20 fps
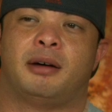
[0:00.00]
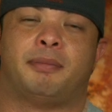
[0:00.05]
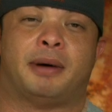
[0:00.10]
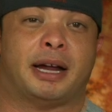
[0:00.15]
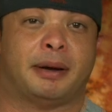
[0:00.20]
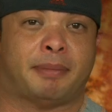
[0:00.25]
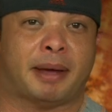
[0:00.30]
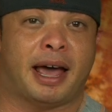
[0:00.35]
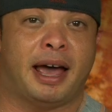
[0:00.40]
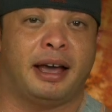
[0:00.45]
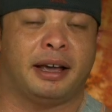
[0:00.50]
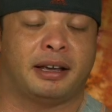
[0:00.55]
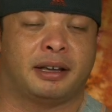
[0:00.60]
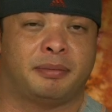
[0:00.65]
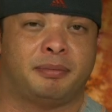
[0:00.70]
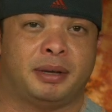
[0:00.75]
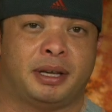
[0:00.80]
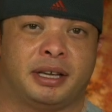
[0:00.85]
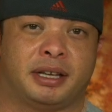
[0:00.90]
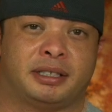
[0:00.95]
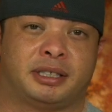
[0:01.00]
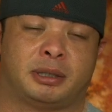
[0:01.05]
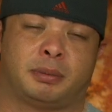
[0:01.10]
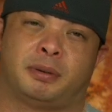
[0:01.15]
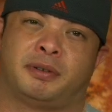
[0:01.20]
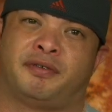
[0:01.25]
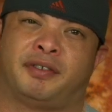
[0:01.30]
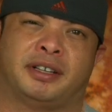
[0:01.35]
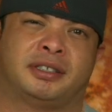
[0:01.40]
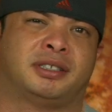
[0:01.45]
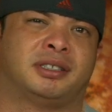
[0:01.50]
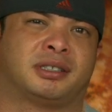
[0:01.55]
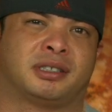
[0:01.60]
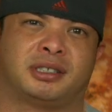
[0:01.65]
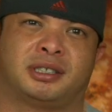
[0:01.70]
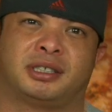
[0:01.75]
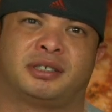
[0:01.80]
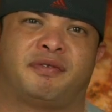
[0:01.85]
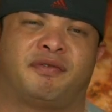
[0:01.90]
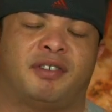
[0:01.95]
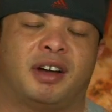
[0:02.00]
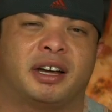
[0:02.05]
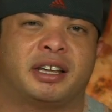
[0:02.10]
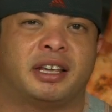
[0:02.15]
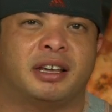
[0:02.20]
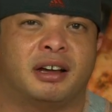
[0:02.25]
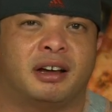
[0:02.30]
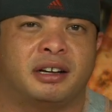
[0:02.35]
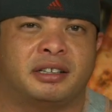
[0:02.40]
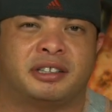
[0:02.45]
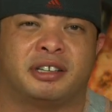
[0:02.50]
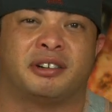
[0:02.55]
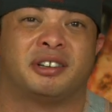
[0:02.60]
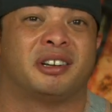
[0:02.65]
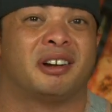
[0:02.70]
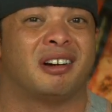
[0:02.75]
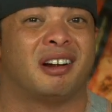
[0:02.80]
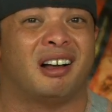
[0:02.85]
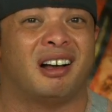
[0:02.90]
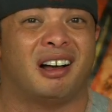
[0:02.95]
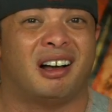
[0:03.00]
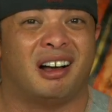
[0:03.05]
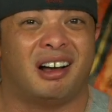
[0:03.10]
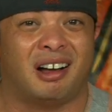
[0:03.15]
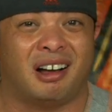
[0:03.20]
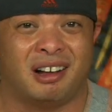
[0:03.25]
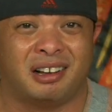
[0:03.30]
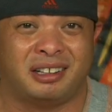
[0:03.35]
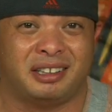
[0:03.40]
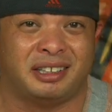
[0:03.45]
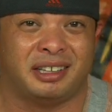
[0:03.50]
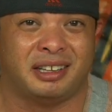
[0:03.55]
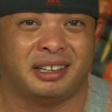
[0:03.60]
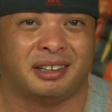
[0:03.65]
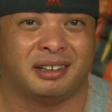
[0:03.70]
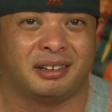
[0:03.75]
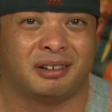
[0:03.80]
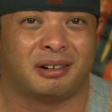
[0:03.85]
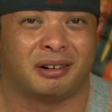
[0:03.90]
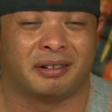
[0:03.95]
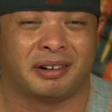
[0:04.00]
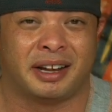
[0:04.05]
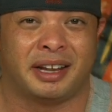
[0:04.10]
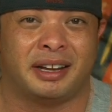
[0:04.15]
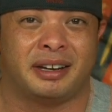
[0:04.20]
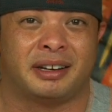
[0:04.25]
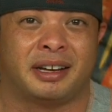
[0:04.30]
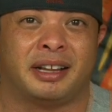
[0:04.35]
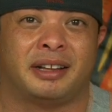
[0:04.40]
bite back, because the professors are just fucking ugly, they're ugly, all right?